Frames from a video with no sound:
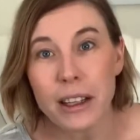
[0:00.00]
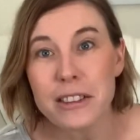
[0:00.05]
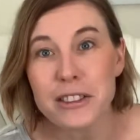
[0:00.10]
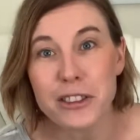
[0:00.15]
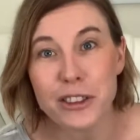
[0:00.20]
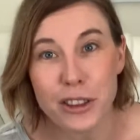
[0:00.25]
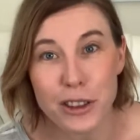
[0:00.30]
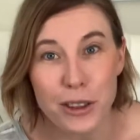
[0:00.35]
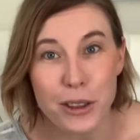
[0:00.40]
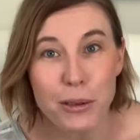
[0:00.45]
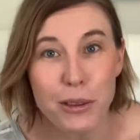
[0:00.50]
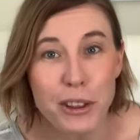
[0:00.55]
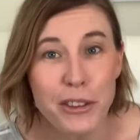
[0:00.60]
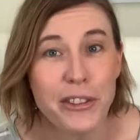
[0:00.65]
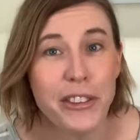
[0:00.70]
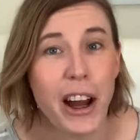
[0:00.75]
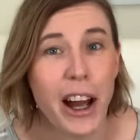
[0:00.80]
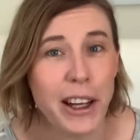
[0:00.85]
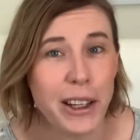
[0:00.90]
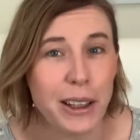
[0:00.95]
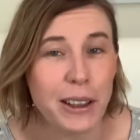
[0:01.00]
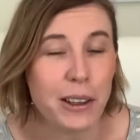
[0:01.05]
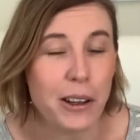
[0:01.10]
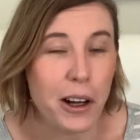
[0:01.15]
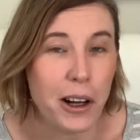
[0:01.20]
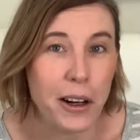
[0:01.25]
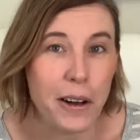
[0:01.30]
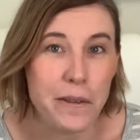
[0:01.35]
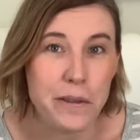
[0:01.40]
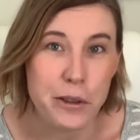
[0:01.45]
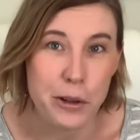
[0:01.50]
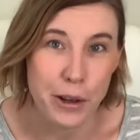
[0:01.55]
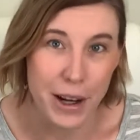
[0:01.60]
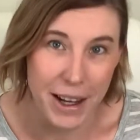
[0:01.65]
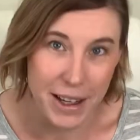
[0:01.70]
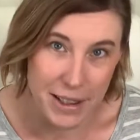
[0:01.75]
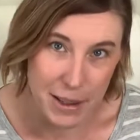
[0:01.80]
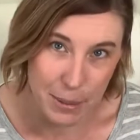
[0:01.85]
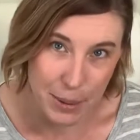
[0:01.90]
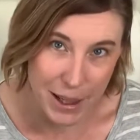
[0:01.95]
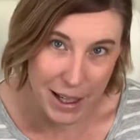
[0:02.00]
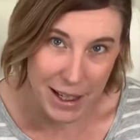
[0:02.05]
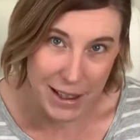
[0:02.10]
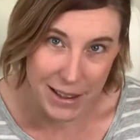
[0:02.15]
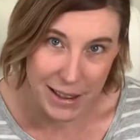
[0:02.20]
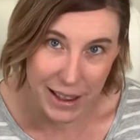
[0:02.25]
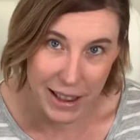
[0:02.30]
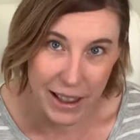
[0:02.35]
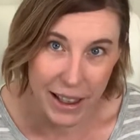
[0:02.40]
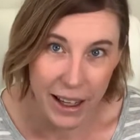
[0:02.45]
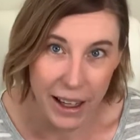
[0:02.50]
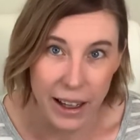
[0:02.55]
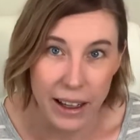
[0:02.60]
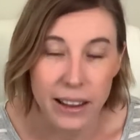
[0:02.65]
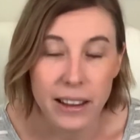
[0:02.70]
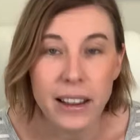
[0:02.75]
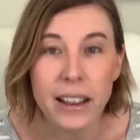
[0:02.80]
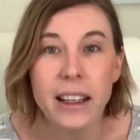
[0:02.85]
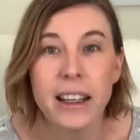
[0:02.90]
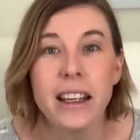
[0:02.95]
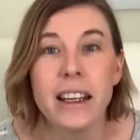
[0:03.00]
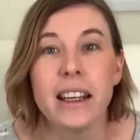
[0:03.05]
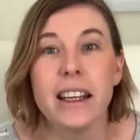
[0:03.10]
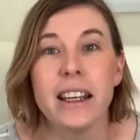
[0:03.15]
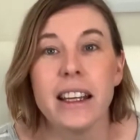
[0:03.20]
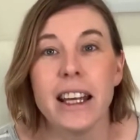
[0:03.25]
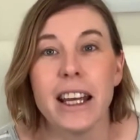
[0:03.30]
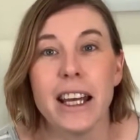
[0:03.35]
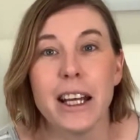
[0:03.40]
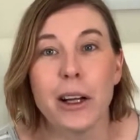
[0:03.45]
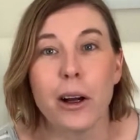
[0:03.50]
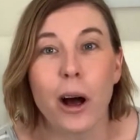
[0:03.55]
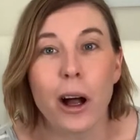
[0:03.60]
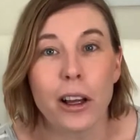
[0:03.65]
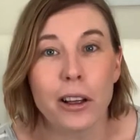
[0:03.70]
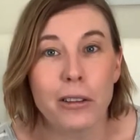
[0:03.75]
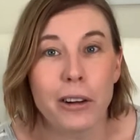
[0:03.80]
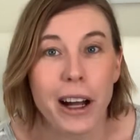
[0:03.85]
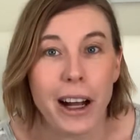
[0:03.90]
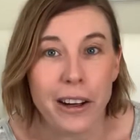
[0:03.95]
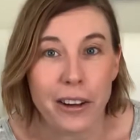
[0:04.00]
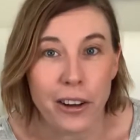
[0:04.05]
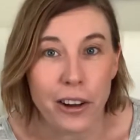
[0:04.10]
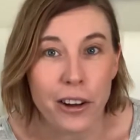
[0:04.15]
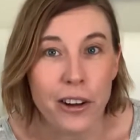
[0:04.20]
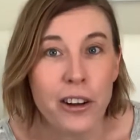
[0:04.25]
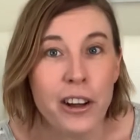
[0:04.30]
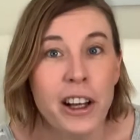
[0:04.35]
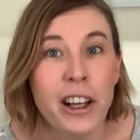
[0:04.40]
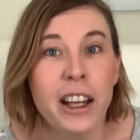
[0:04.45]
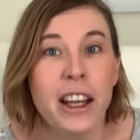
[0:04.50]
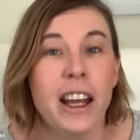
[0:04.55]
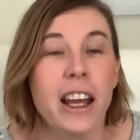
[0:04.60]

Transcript: So you will find a lot of transplants here in Colorado,